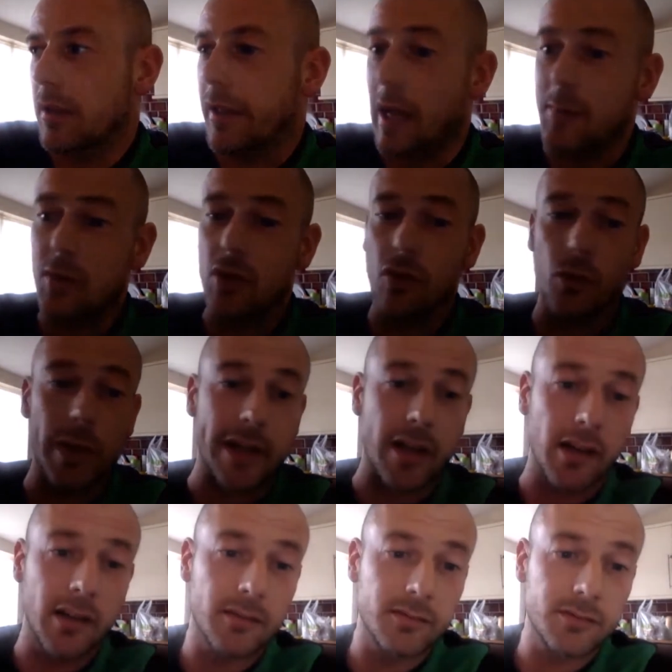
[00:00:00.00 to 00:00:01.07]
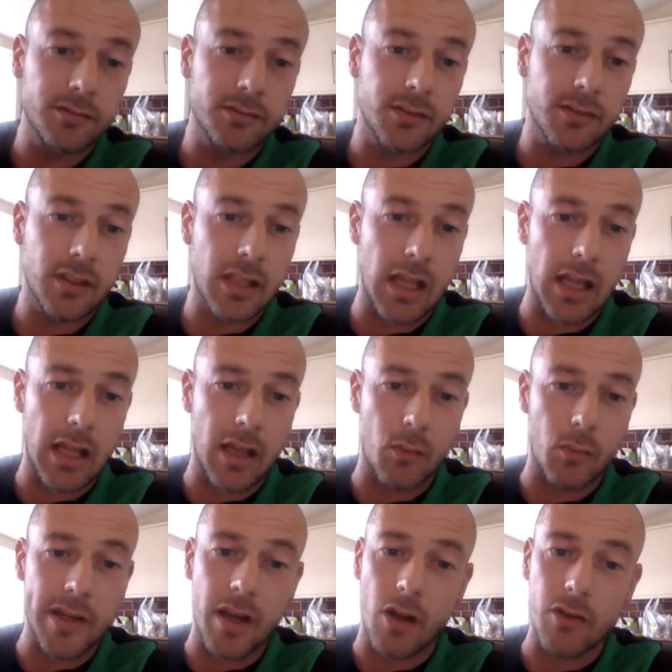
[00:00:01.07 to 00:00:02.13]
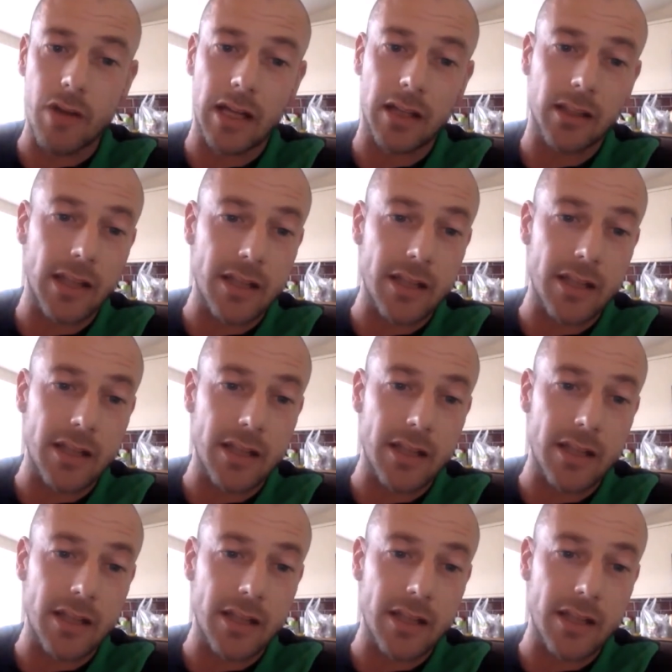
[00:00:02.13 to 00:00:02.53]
game's got quicker. We know that.